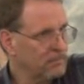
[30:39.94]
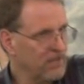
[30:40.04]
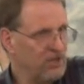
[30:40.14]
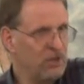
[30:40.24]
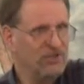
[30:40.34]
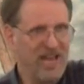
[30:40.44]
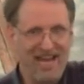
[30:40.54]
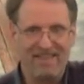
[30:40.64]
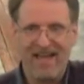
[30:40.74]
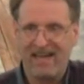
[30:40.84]
and you're
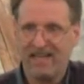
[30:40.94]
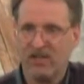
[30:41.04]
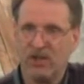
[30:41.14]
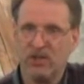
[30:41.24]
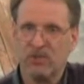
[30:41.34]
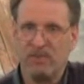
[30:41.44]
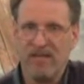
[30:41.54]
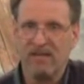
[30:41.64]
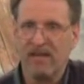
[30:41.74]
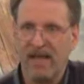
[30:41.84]
taking that in, and you're
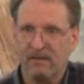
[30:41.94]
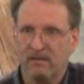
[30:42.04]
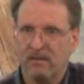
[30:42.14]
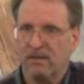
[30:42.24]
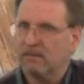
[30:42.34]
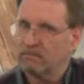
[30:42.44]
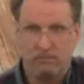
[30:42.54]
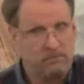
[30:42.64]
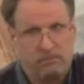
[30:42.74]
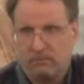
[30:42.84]
speaking that,
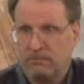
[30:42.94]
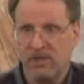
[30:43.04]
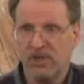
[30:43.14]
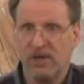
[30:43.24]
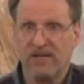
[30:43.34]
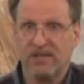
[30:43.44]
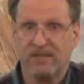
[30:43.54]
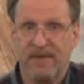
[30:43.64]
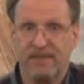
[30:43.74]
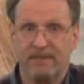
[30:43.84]
there's your answer
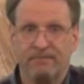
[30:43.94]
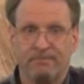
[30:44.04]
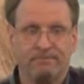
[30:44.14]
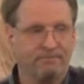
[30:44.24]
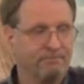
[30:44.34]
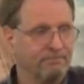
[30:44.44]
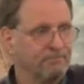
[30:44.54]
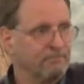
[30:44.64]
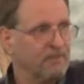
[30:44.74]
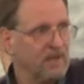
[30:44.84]
right there.
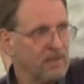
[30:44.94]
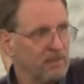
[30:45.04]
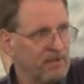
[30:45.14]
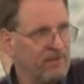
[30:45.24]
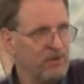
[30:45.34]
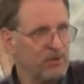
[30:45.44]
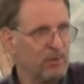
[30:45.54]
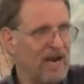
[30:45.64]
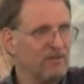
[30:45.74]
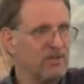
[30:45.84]
But if you
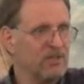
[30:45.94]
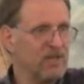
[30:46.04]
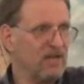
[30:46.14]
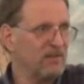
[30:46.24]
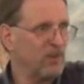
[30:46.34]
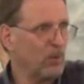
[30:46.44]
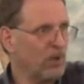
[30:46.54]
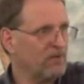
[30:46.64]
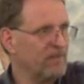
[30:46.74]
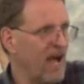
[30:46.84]
surround yourself in the
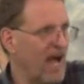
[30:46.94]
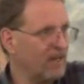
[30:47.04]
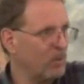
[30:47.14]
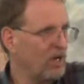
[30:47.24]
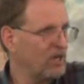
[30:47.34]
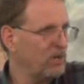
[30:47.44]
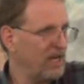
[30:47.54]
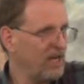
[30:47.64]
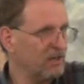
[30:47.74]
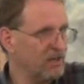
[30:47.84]
Word of God and what you
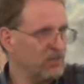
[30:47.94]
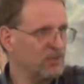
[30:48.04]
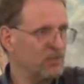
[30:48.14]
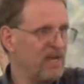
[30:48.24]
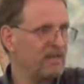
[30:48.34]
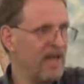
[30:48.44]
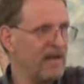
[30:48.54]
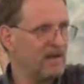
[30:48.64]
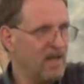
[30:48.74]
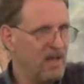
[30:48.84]
hear and you speak
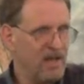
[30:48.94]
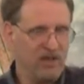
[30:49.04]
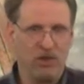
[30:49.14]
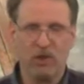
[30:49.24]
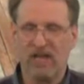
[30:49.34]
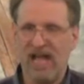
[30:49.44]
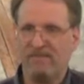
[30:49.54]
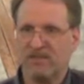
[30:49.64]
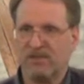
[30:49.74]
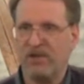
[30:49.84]
that, and your
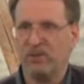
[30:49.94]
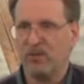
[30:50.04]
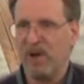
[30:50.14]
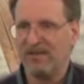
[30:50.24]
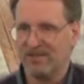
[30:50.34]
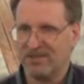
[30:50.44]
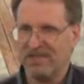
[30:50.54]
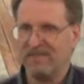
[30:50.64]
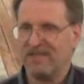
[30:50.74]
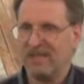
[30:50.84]
life is filled with
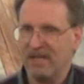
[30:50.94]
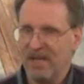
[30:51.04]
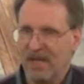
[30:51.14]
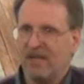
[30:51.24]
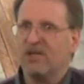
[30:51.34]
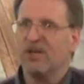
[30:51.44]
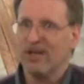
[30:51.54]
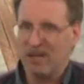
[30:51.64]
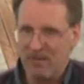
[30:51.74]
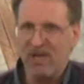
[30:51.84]
positivity, you're
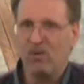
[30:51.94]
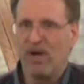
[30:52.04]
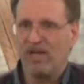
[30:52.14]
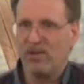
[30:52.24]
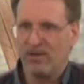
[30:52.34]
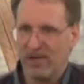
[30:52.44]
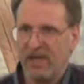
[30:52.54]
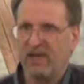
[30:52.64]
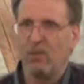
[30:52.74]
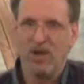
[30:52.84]
going to be what you
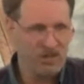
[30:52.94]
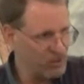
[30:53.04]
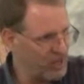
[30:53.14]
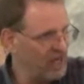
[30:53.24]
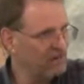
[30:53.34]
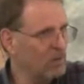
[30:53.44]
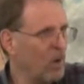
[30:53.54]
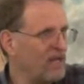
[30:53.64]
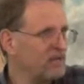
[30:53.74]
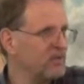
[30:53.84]
think and what you hear and
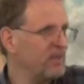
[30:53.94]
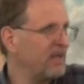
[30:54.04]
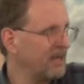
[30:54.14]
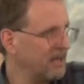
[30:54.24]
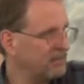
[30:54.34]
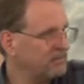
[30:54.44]
what you speak.